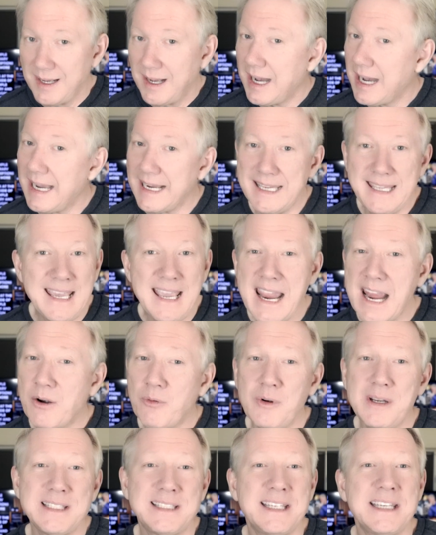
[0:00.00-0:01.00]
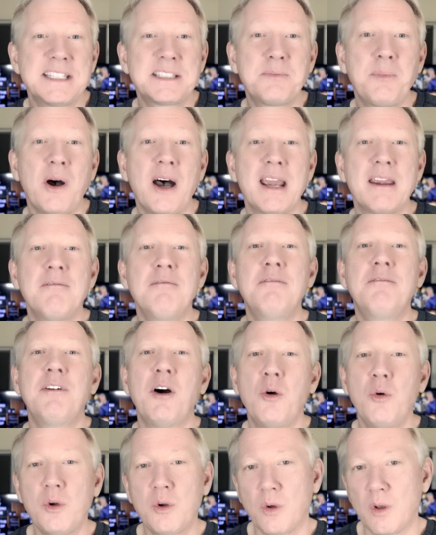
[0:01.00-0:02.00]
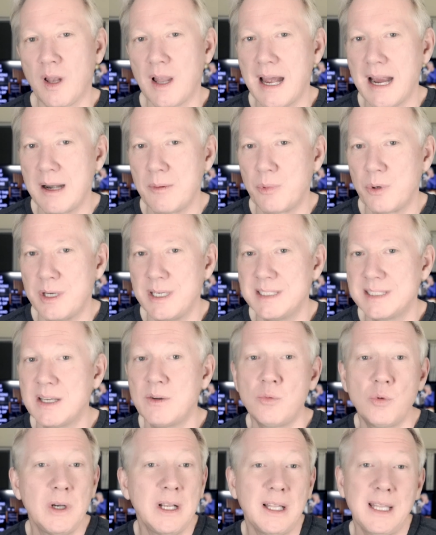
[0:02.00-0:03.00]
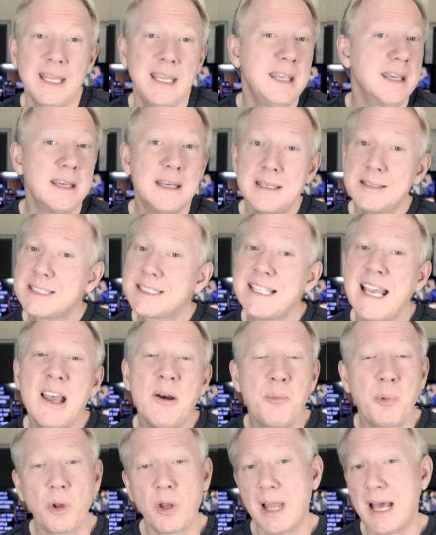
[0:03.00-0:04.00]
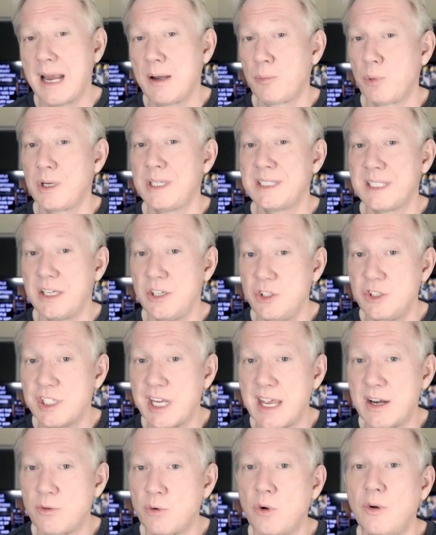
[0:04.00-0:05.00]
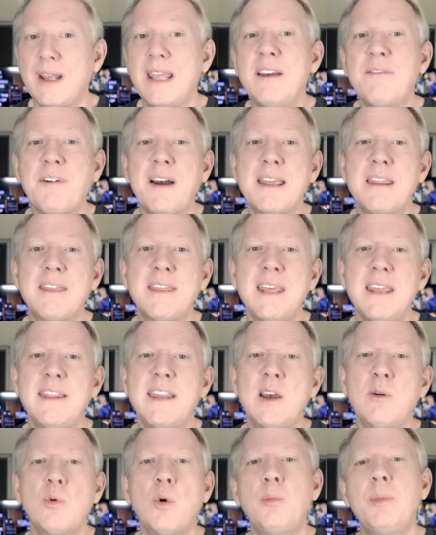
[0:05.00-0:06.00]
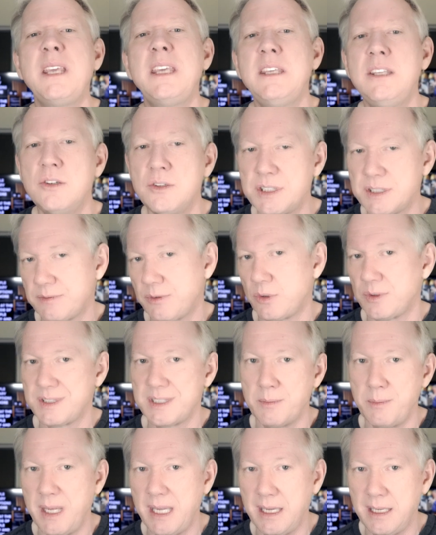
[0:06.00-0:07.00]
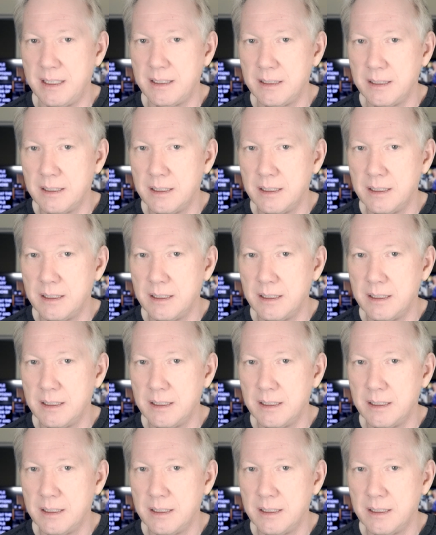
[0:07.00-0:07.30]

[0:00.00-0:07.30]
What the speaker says: I can't resist buying vocal libraries and really sample libraries in general if I think they will be useful to me.